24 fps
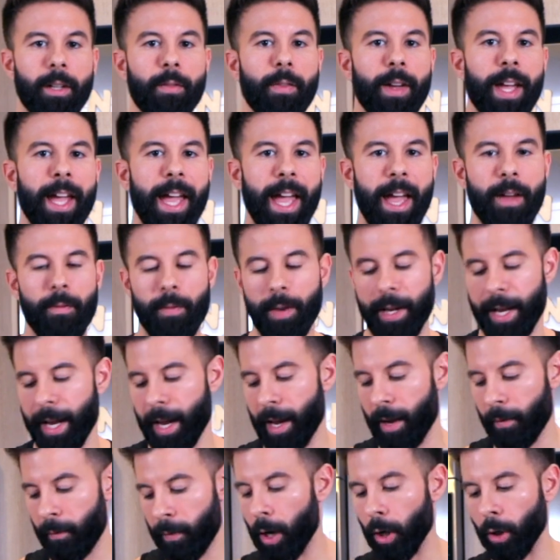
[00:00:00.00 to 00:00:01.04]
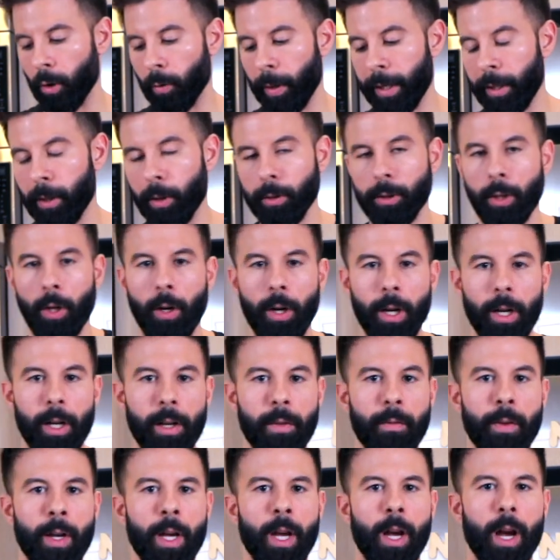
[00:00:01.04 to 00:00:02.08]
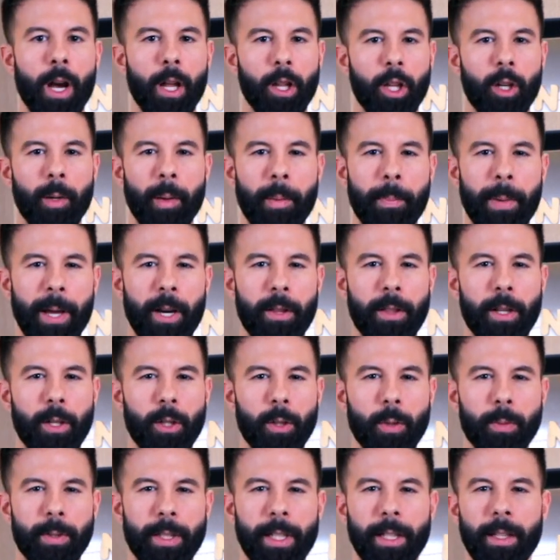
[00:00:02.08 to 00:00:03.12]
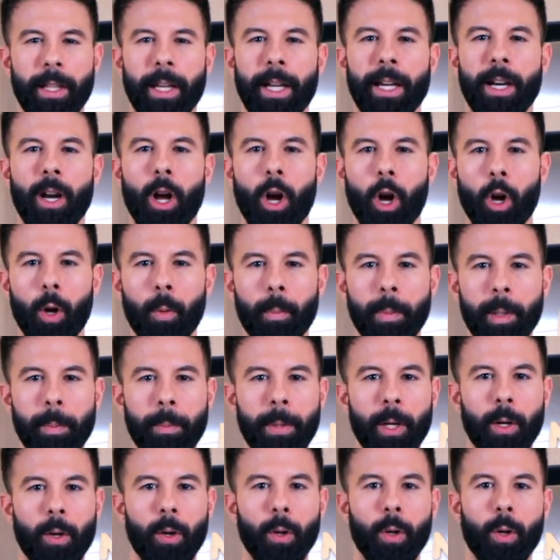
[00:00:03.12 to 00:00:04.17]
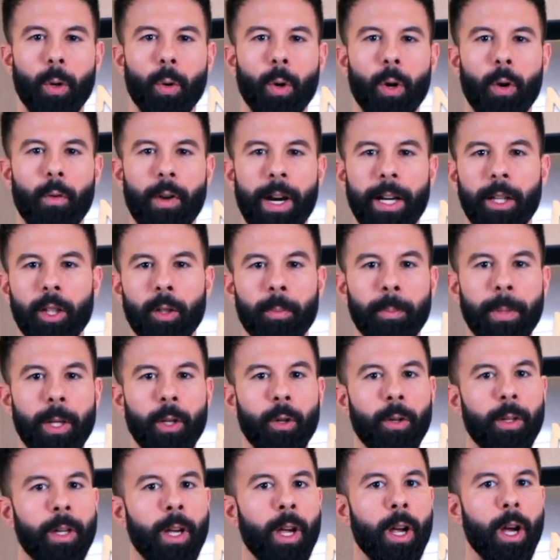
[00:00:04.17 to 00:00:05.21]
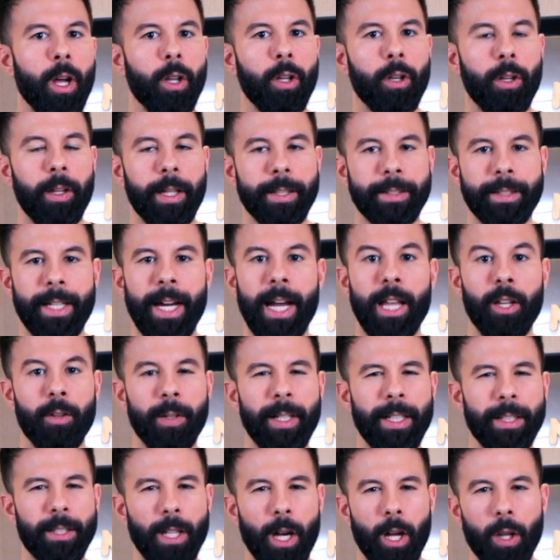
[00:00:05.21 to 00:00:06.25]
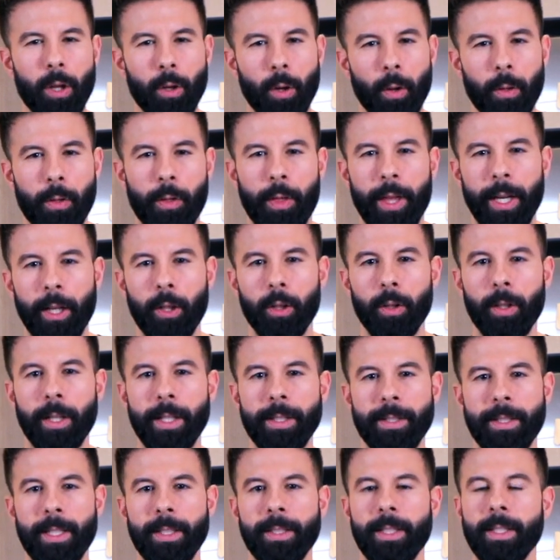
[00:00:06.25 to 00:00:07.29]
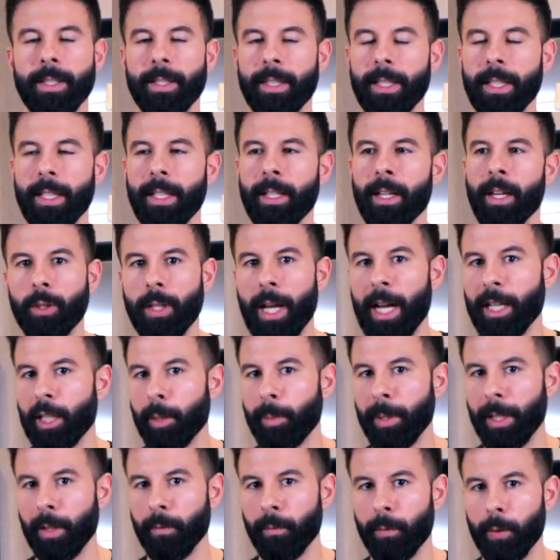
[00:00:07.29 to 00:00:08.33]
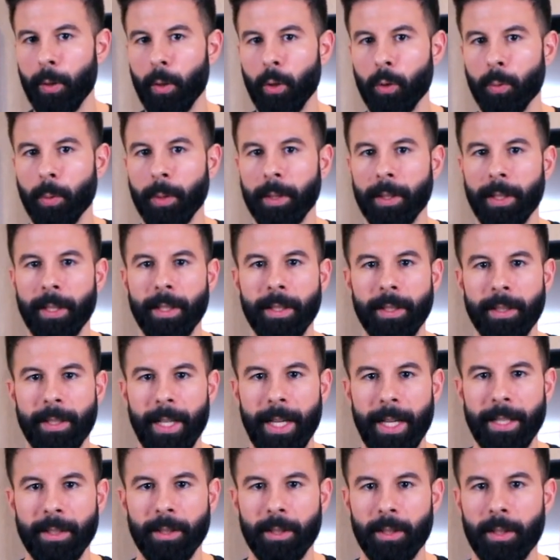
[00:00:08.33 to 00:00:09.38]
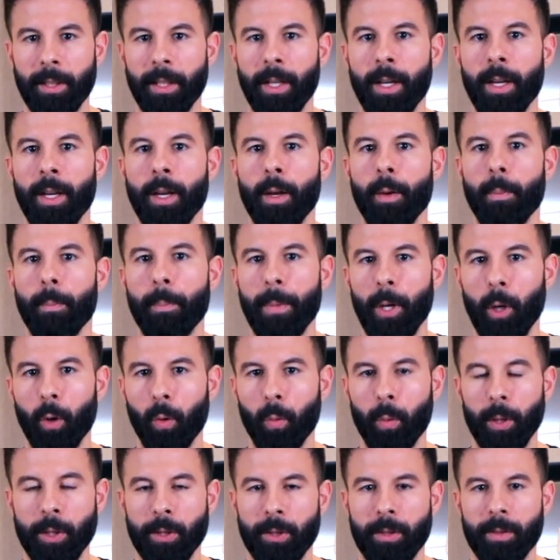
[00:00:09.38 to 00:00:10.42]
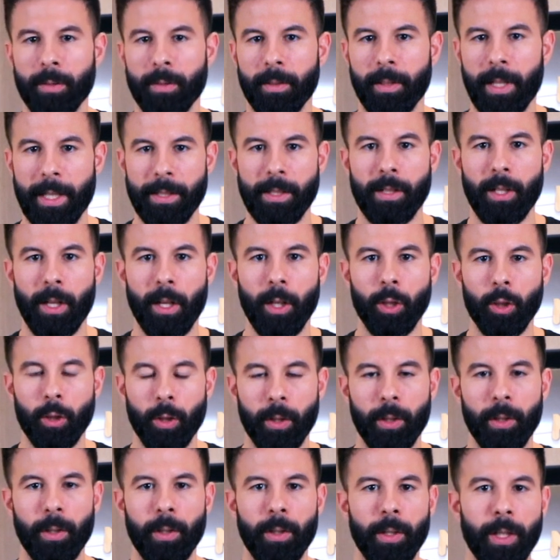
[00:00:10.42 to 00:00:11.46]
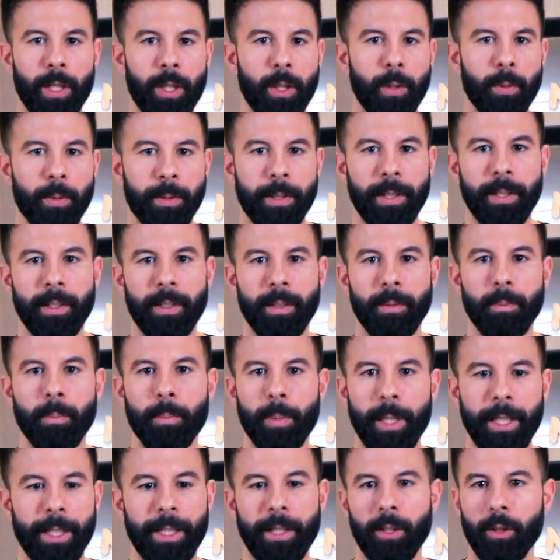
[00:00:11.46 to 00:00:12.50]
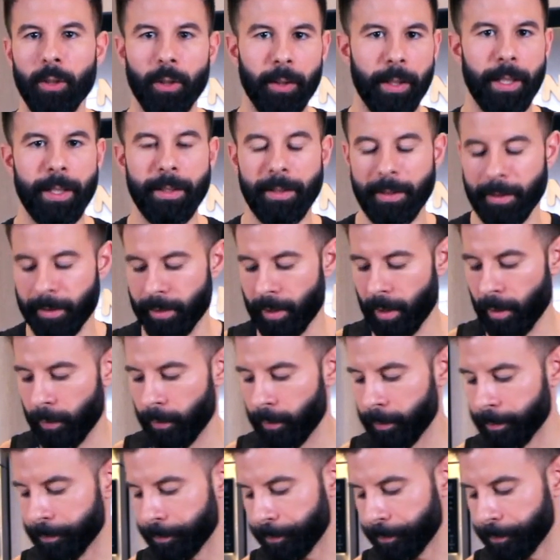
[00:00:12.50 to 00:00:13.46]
of half and half. A great alternative, a little bit better than using like an almond milk or regular milk. A little less calories, a little thicker consistency, not to be confused with condensed milk, which has a ton of sugar, and use it in baking cookies and stuff.